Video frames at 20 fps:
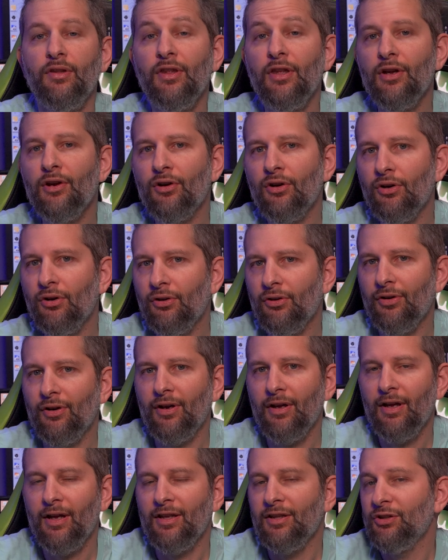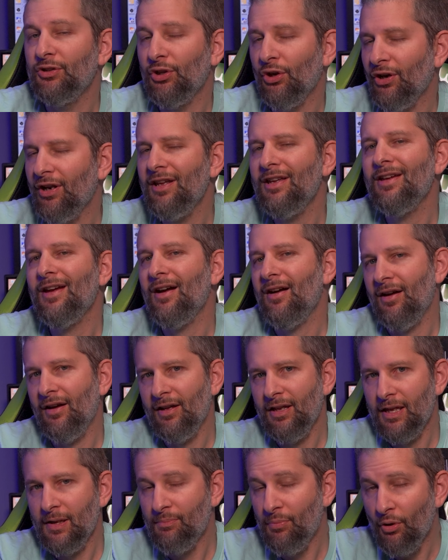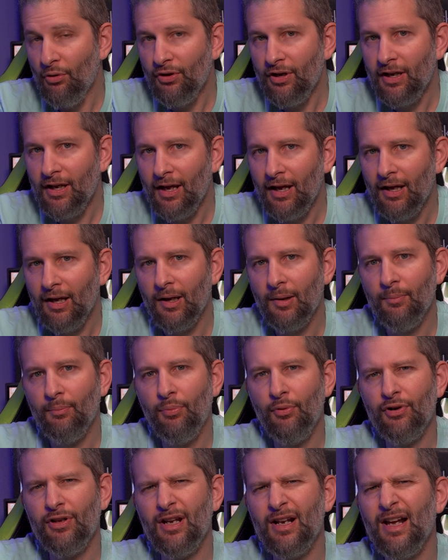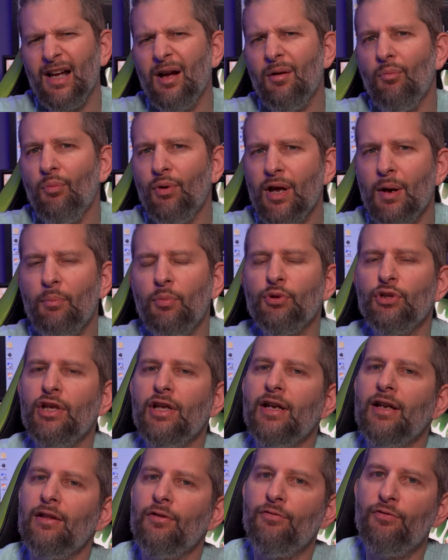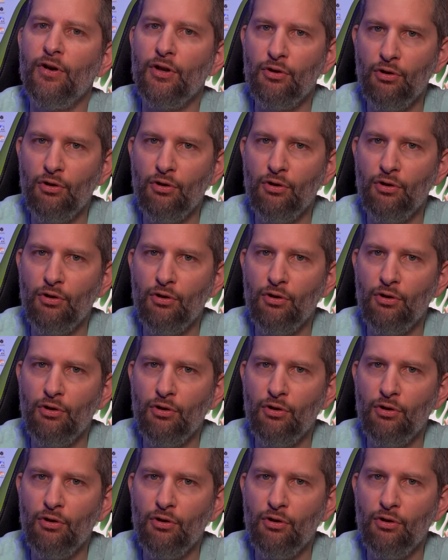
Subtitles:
theory and could because this is where I have to pump the brakes.